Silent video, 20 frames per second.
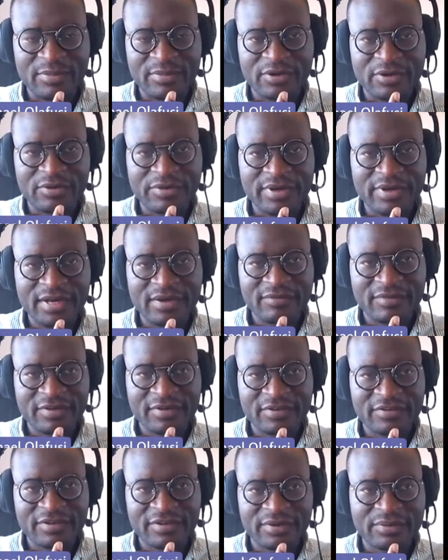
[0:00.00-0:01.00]
and be going
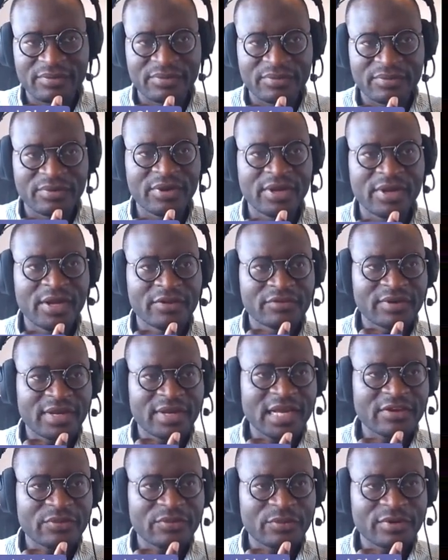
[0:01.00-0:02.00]
every single. So
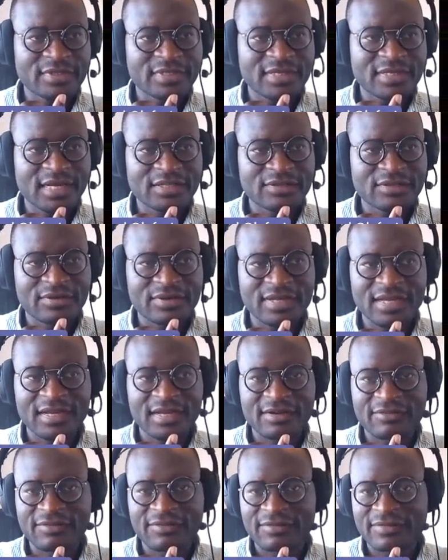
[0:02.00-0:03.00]
that's what that
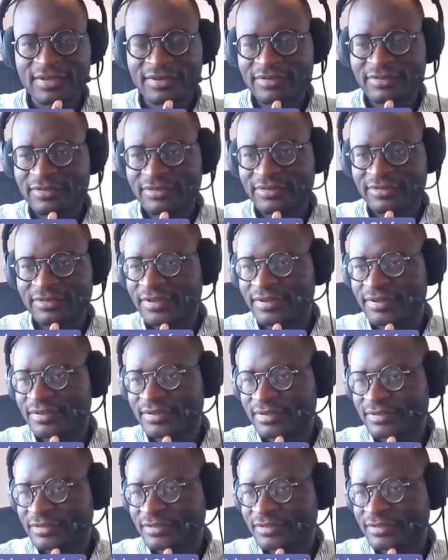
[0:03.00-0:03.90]
other this sales